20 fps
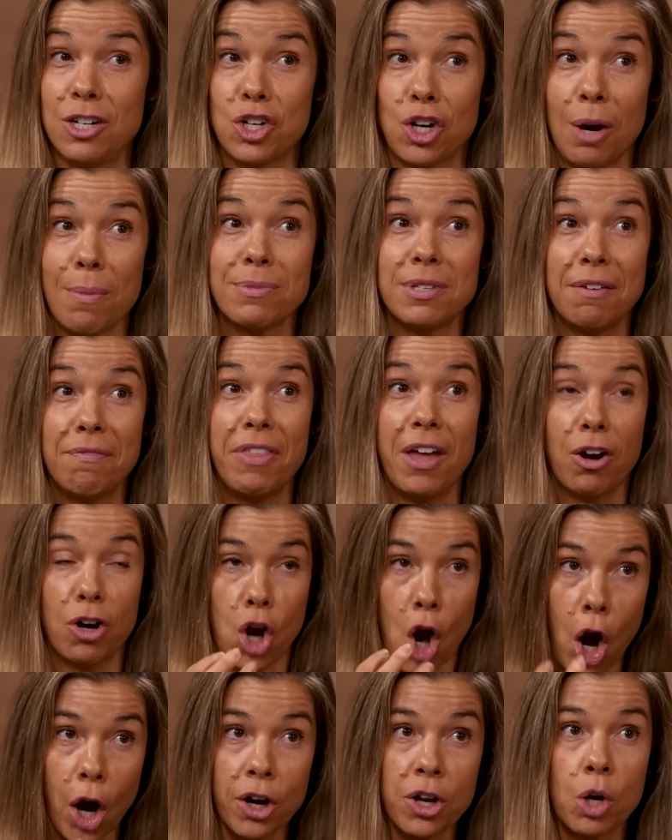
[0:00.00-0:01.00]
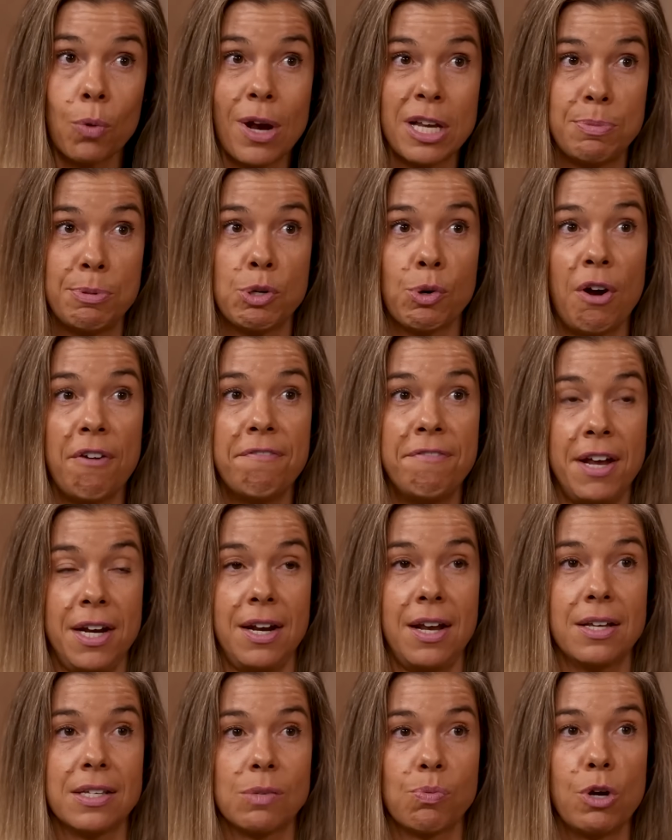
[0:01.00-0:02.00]
in terms of their cardiorespiratory
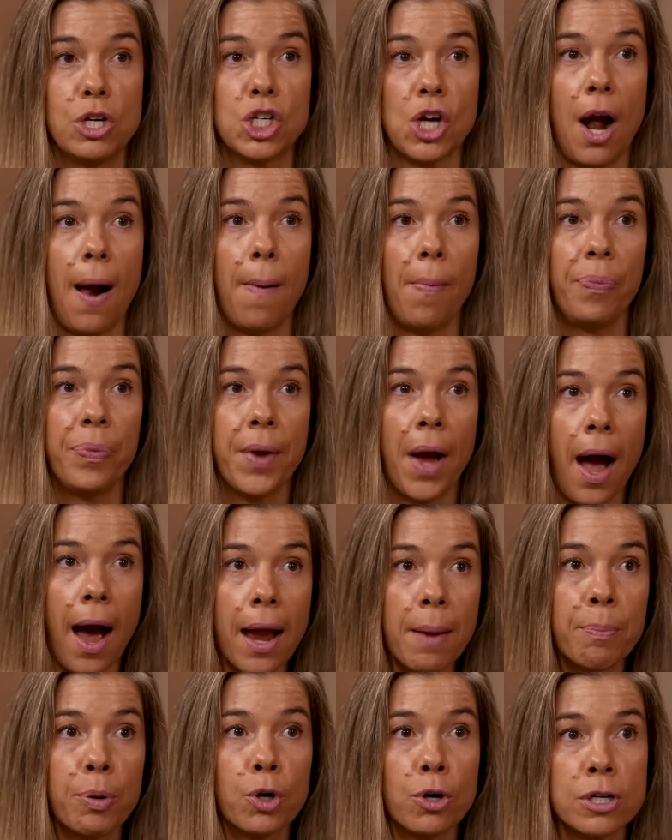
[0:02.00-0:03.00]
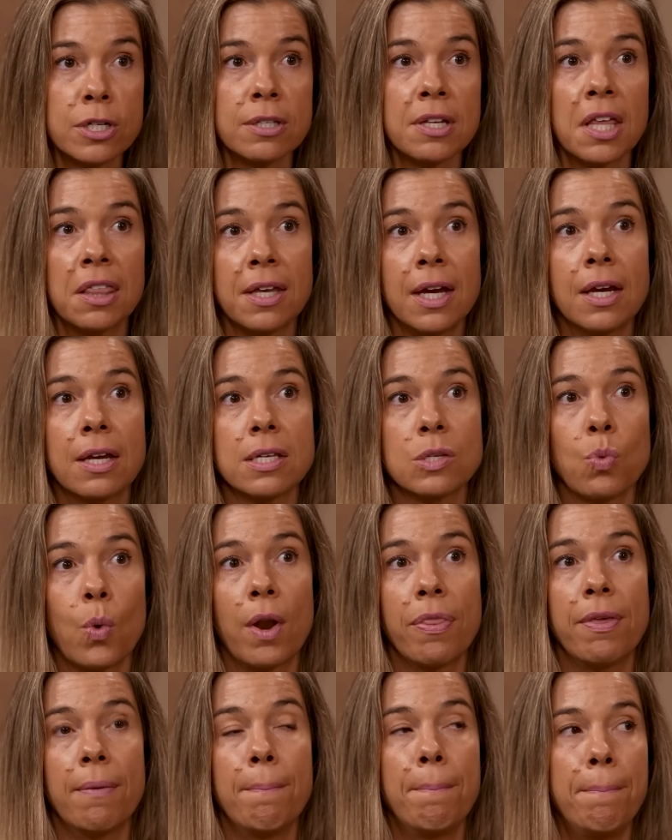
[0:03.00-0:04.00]
fitness, which I personally think is
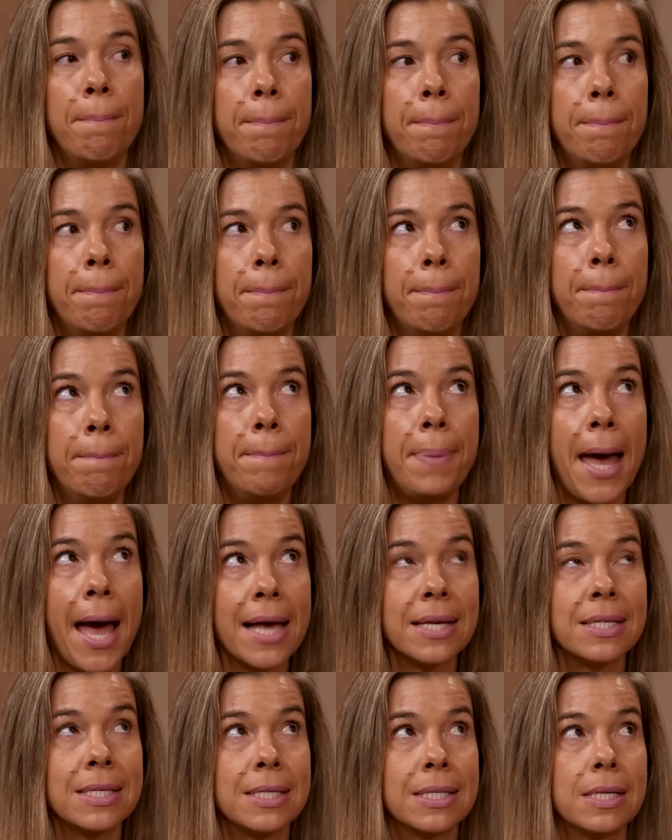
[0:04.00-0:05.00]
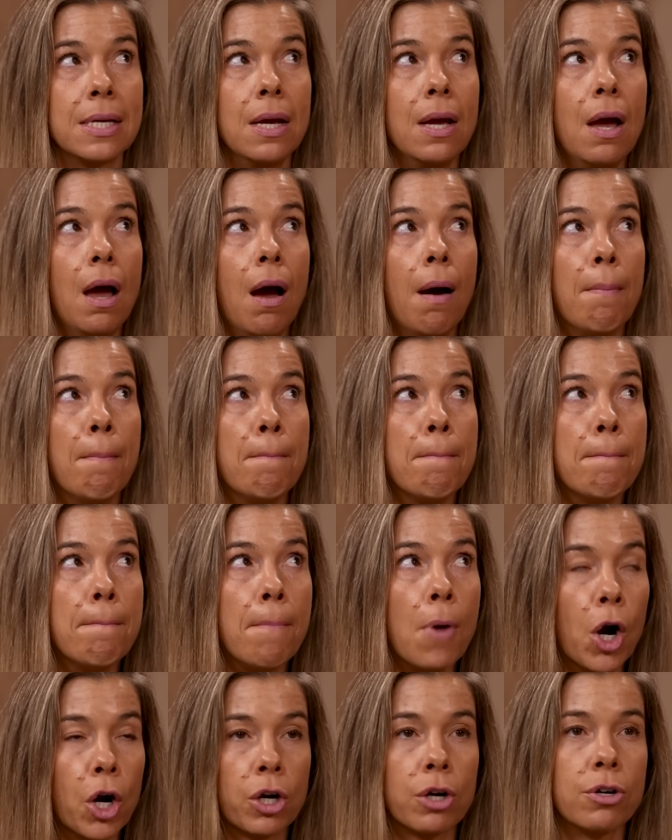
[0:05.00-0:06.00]
one of the best
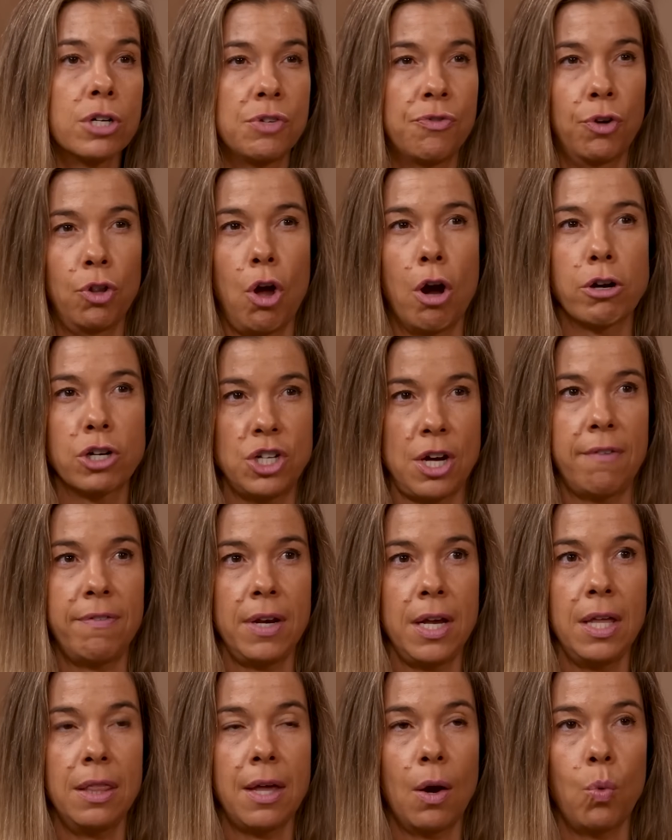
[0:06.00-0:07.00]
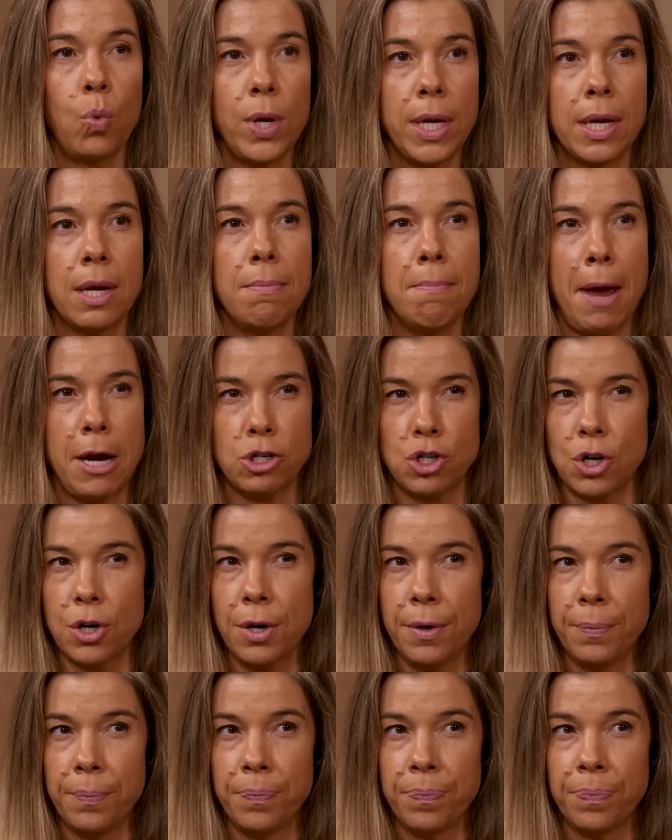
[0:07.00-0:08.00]
markers for longevity that we can measure.